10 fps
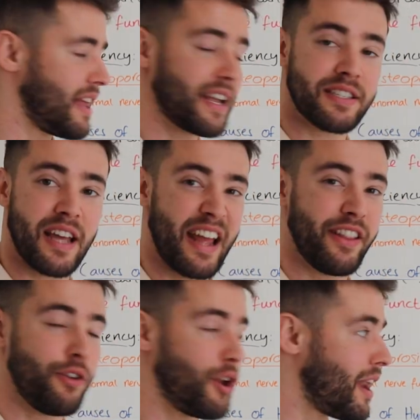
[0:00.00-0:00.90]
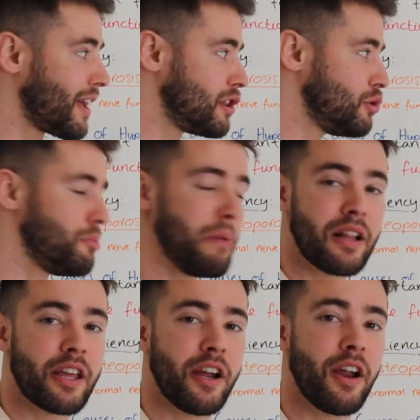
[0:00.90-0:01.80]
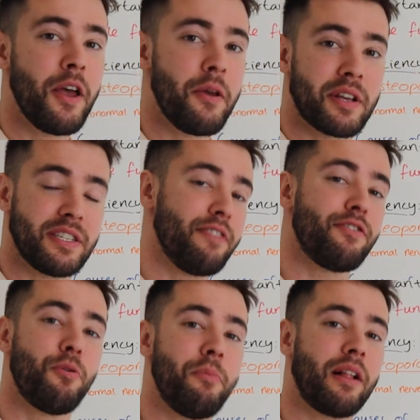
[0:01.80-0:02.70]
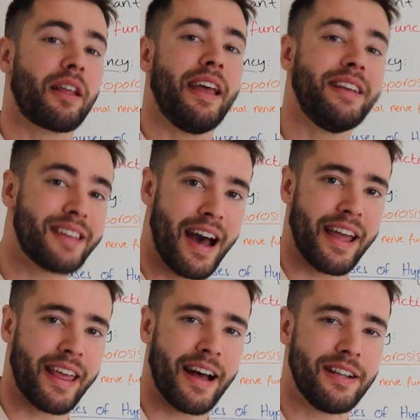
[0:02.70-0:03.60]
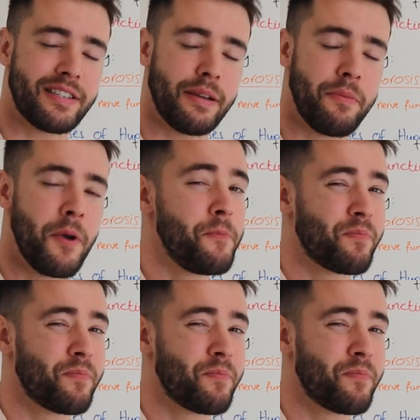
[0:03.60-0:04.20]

Like I said, I do not include milk here because even though milk is high in calcium,